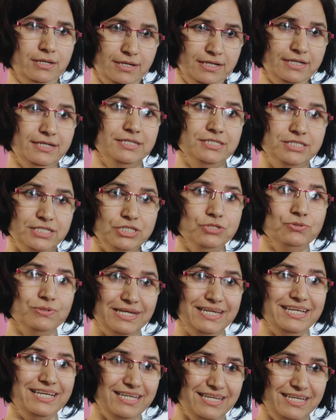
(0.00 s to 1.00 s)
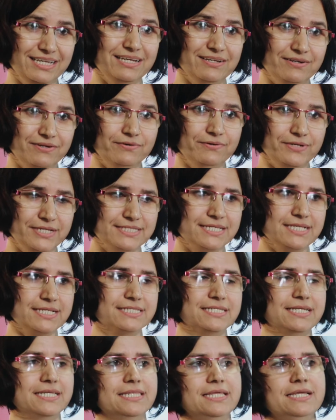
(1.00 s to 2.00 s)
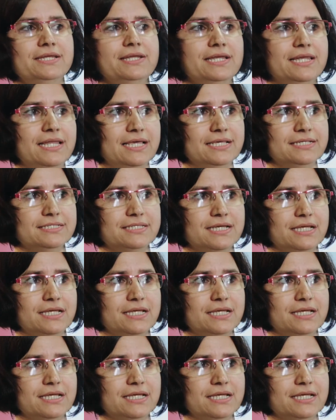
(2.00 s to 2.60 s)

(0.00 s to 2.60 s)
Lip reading: continually resist. And they realized